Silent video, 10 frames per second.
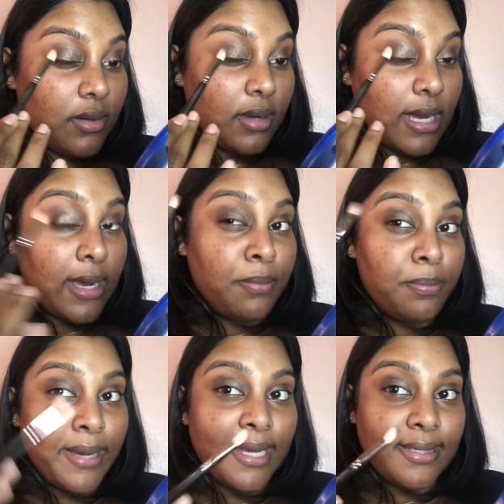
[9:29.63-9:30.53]
I'm
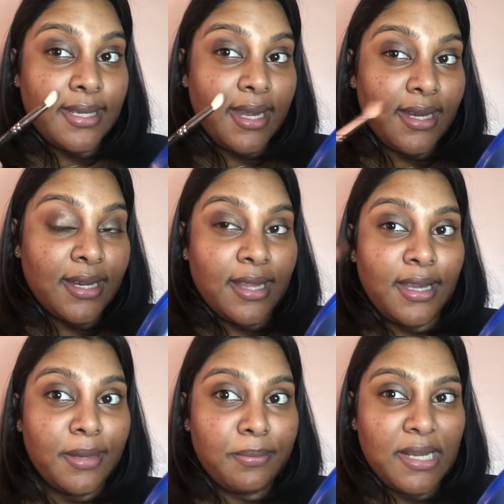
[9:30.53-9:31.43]
patting and then
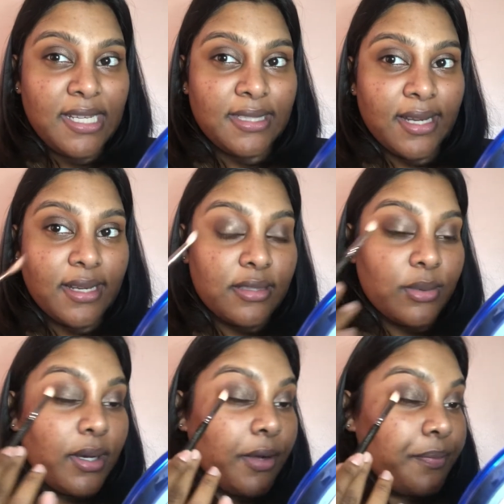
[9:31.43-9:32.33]
I'm blending as
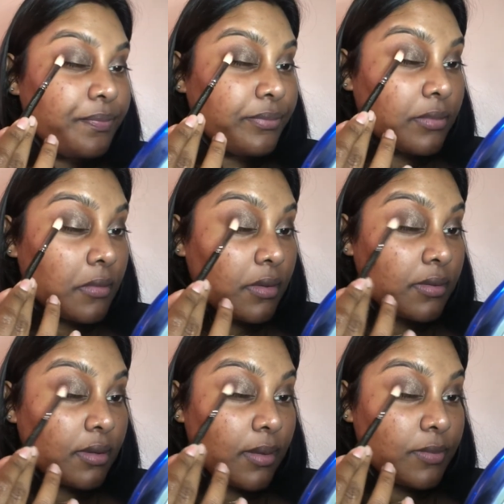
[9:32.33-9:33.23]
well.
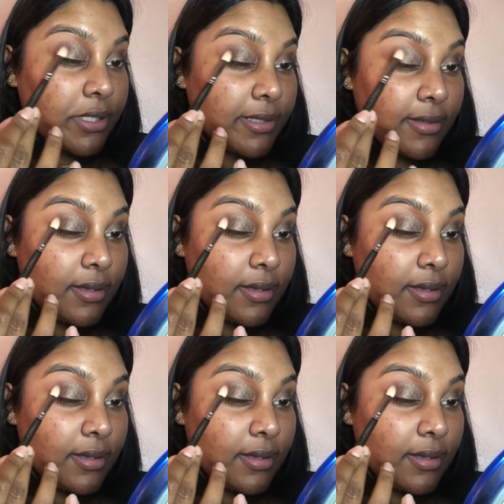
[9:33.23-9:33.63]
So I'm just,